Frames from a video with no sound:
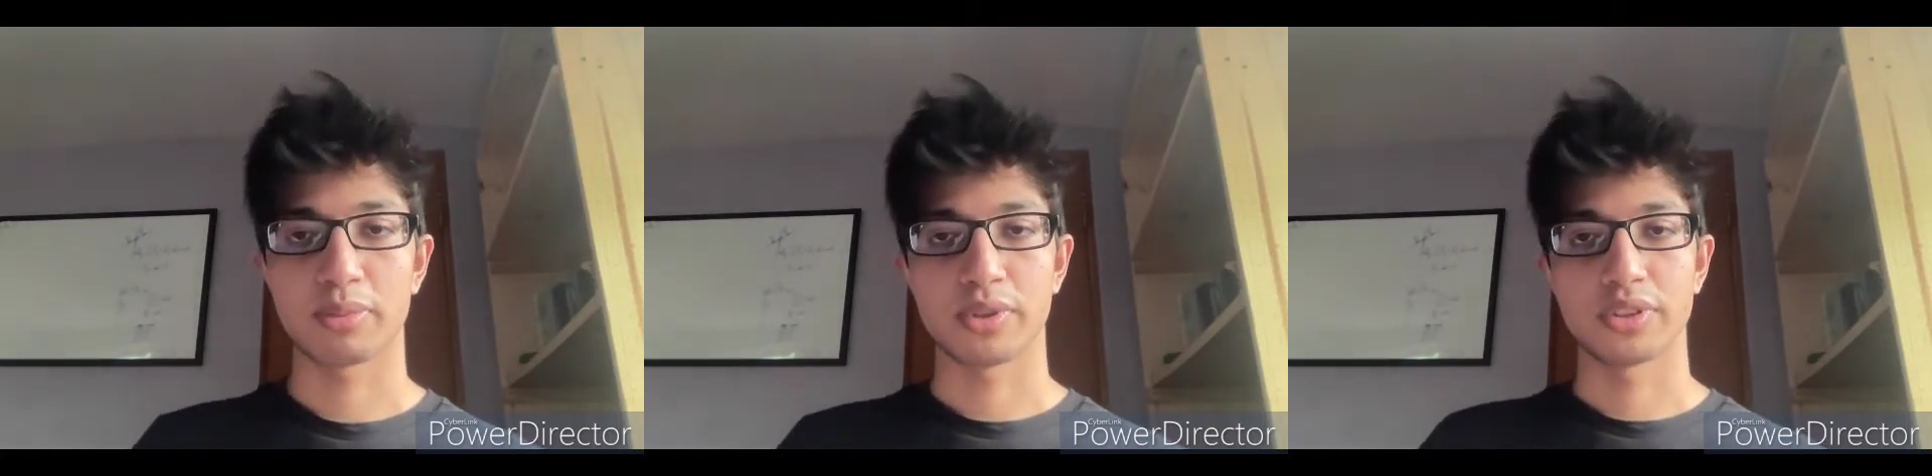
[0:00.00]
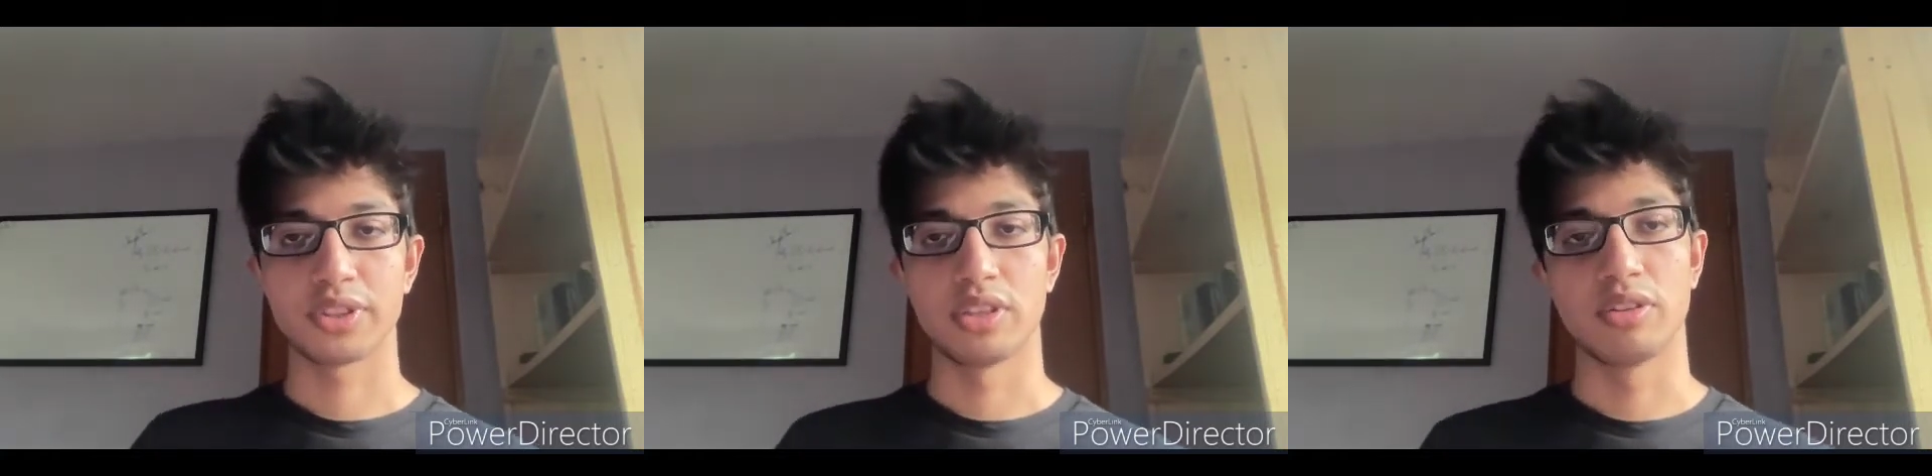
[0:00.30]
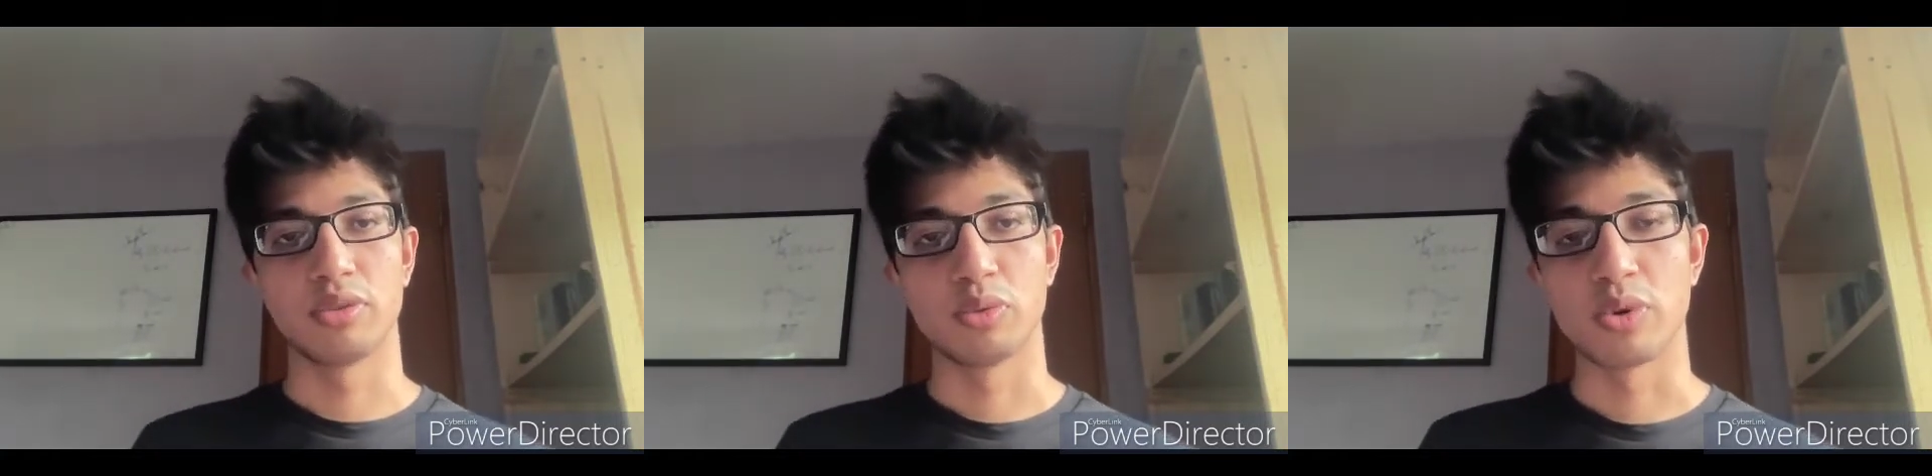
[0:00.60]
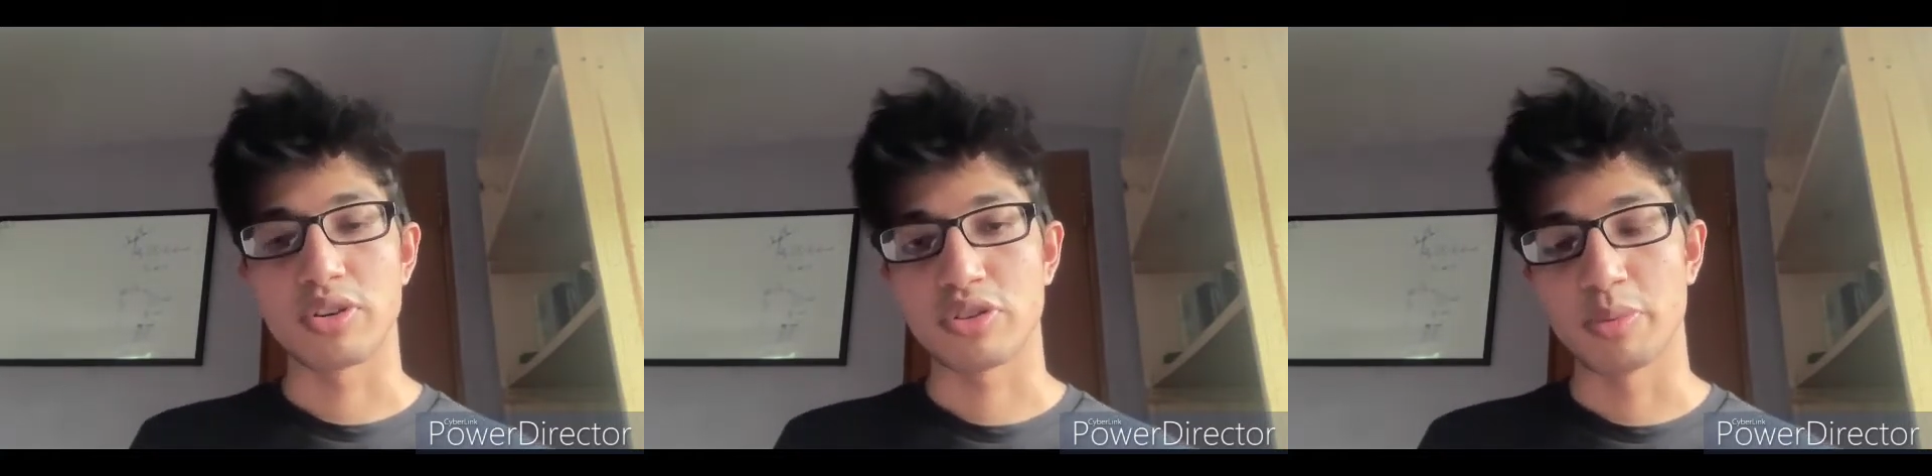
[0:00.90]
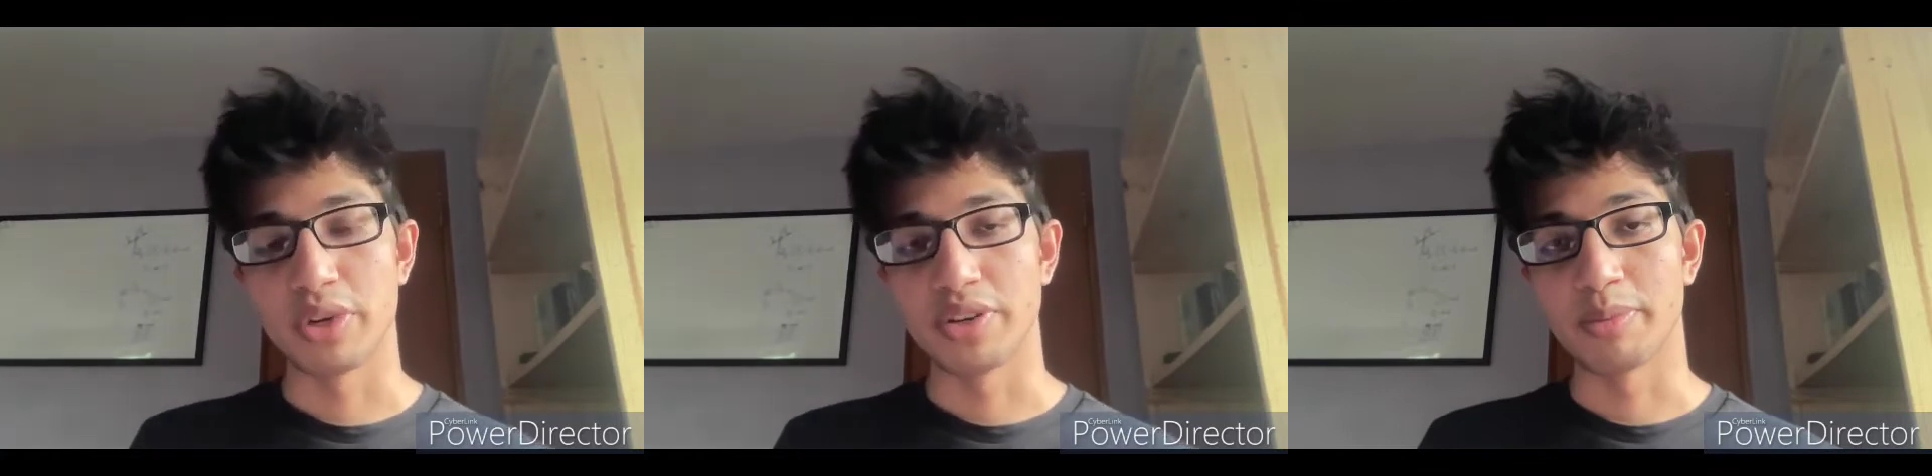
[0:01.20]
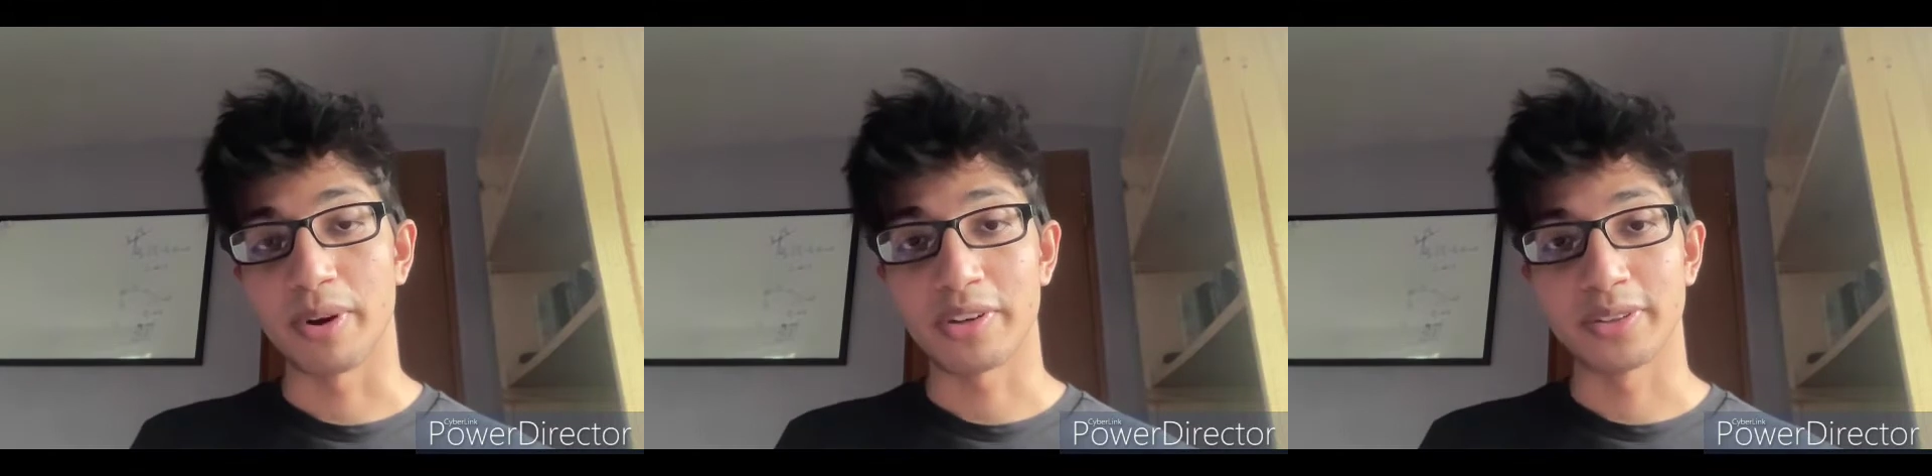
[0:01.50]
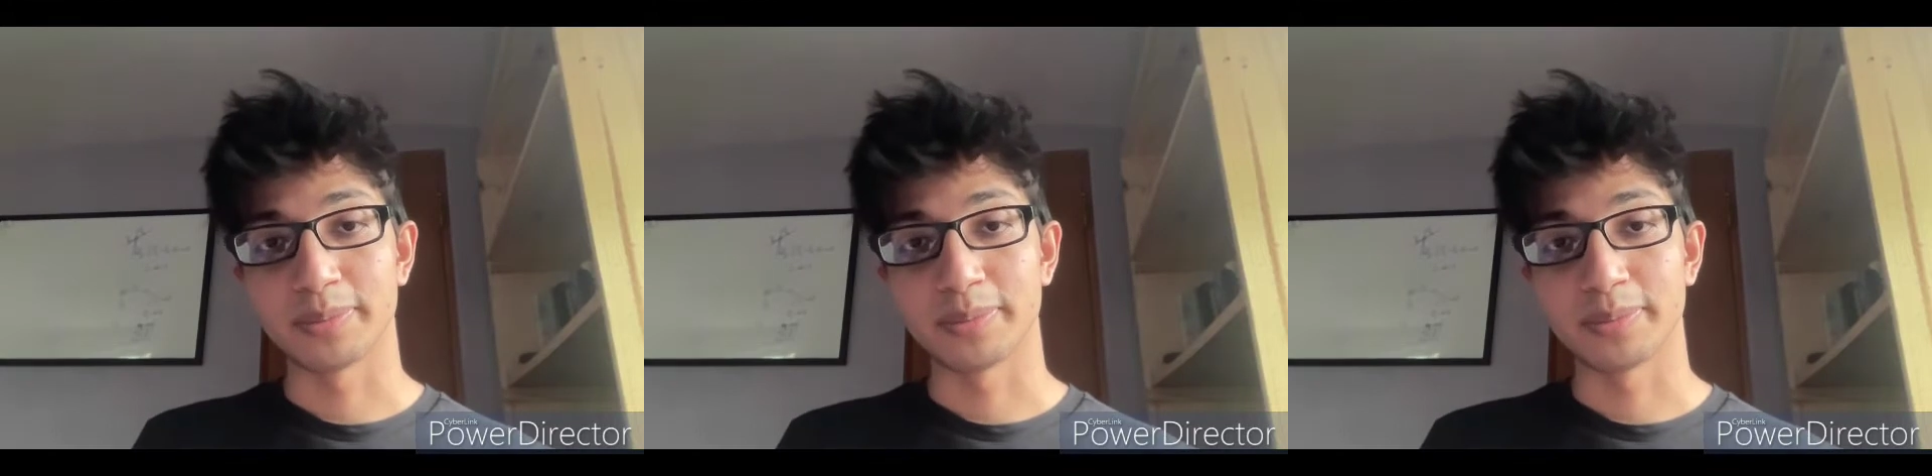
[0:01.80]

person you wish to be tomorrow.